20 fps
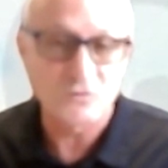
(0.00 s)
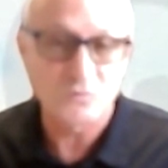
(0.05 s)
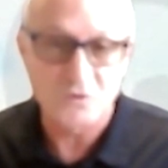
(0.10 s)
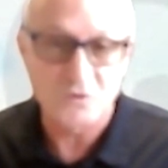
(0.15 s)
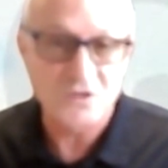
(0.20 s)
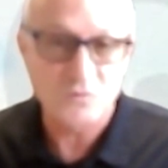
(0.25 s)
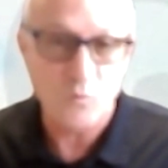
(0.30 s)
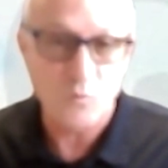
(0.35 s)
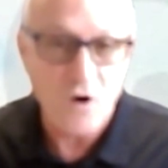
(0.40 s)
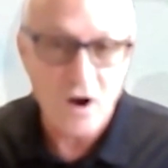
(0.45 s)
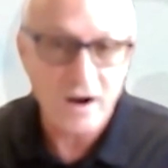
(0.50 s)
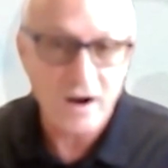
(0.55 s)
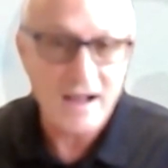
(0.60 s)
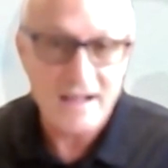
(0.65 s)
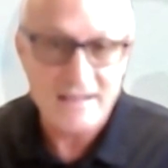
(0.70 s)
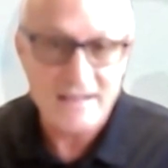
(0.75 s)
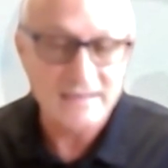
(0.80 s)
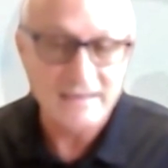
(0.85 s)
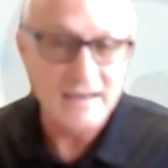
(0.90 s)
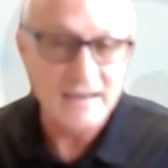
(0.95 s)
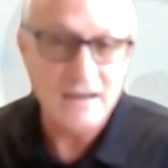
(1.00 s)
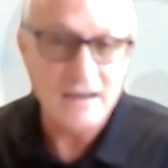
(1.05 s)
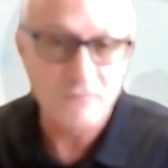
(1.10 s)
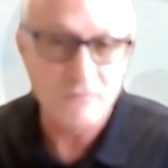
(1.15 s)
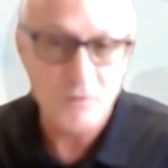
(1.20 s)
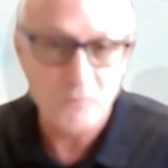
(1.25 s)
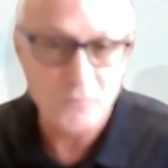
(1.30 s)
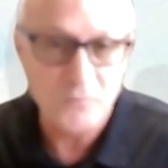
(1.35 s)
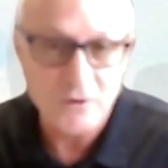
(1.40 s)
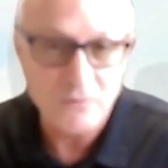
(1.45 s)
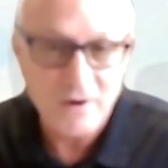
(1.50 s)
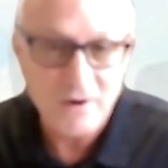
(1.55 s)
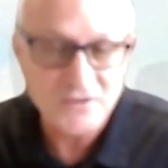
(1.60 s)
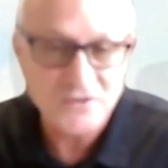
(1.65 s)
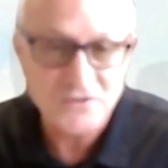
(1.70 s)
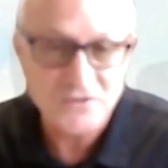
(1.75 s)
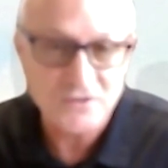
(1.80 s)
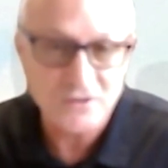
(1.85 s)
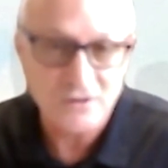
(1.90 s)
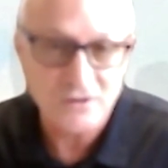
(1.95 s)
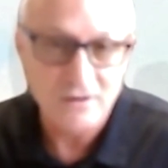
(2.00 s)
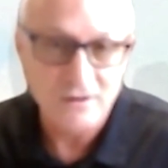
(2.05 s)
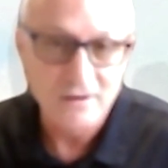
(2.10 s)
were just walk-ons that didn't even pre-register.